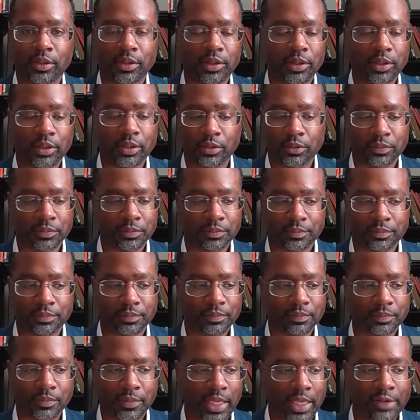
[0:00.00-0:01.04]
you know,
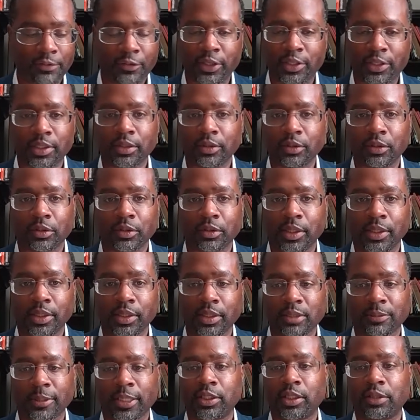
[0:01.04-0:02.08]
every single thing,
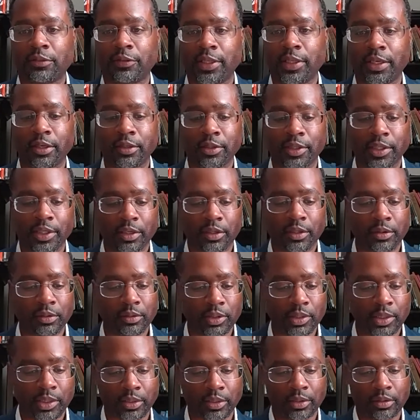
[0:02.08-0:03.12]
especially if their their
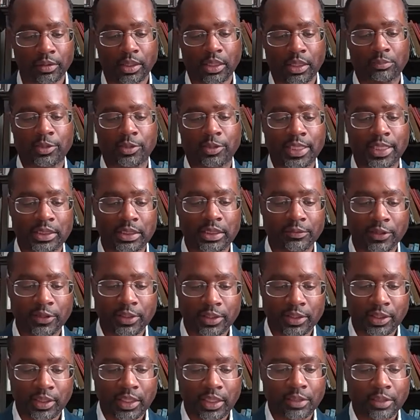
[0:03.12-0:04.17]
their objective is
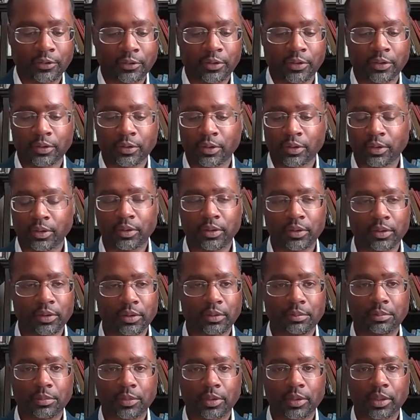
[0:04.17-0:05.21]
to cover
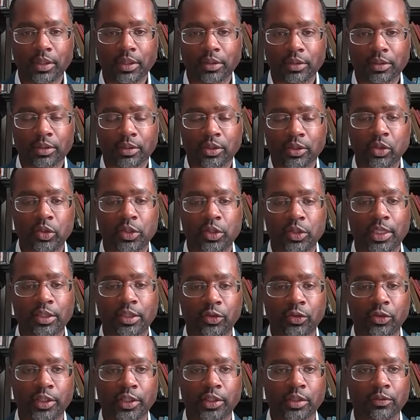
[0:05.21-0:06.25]
two
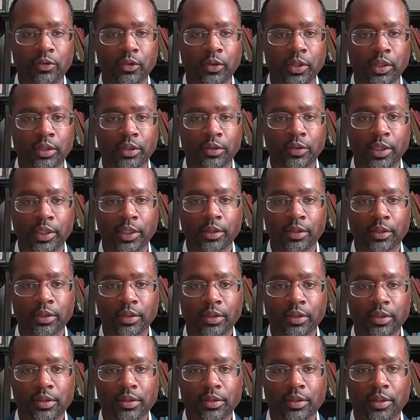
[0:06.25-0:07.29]
centuries of work, right?
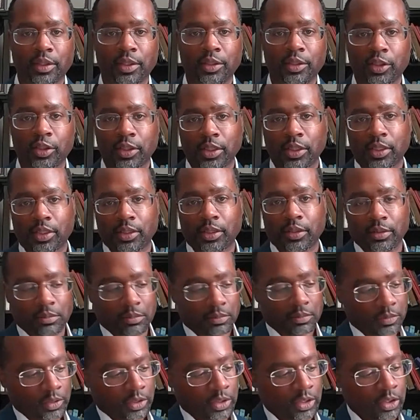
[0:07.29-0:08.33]
So they're just gonna
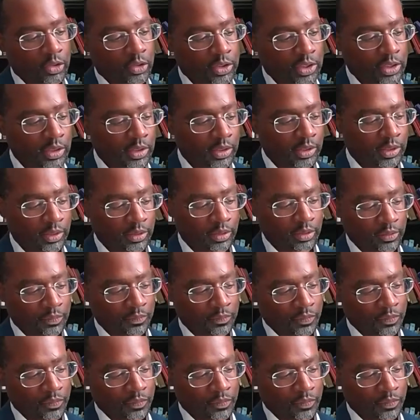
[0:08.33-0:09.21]
go to